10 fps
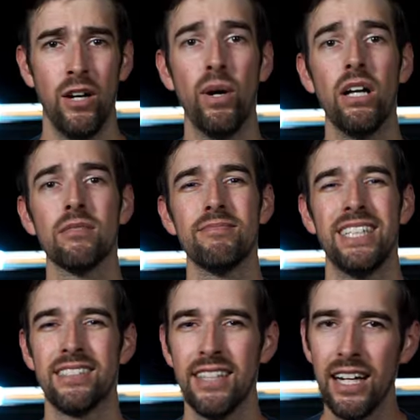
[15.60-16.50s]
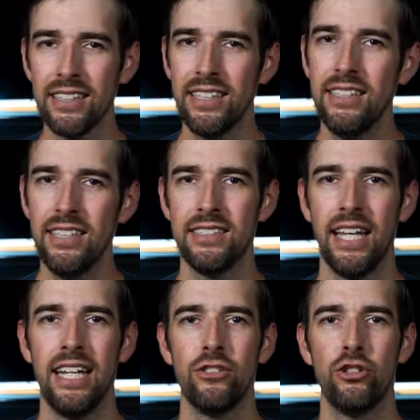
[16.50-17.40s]
Well, it's not as easy as
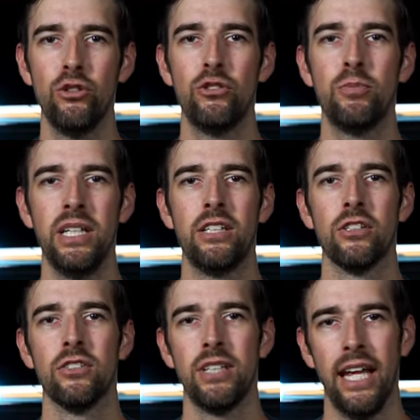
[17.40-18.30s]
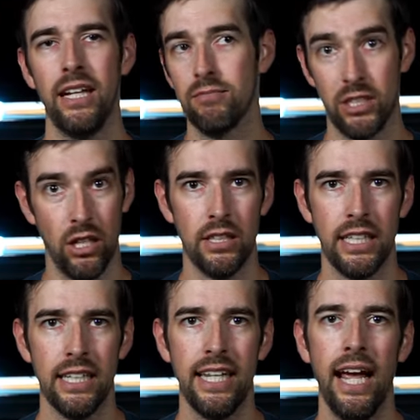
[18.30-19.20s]
adding two speakers and
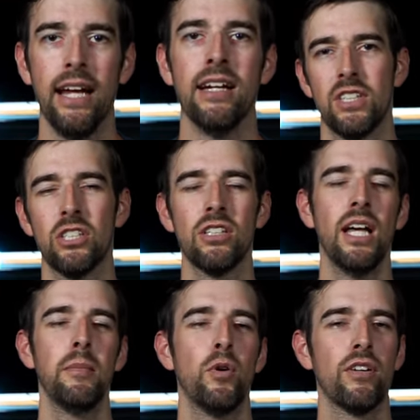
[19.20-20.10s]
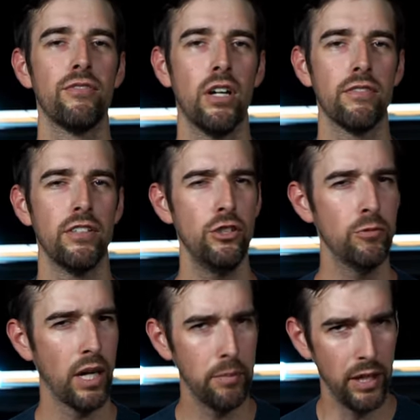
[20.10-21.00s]
calling it a day. There's a lot more involved than you
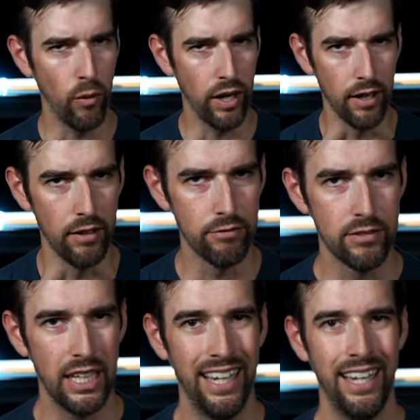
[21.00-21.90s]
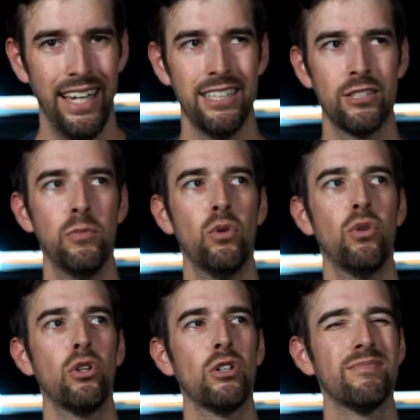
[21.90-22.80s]
might be aware of. It's
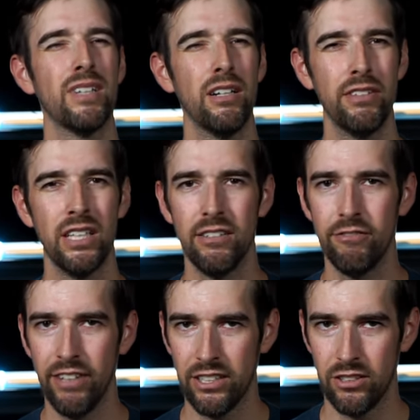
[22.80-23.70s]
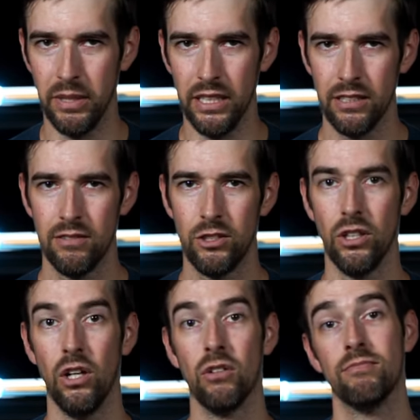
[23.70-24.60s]
more of an investment.
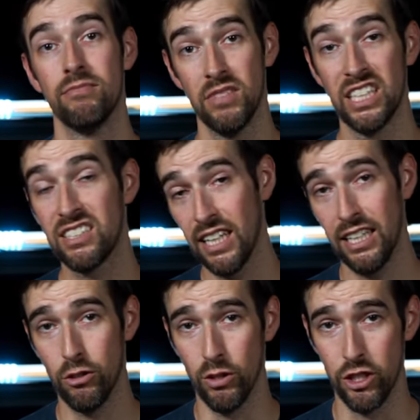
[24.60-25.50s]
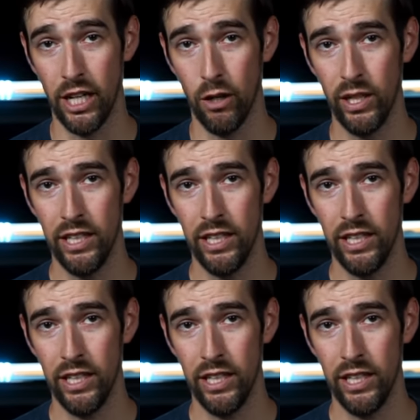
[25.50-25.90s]
So let's get into it, shall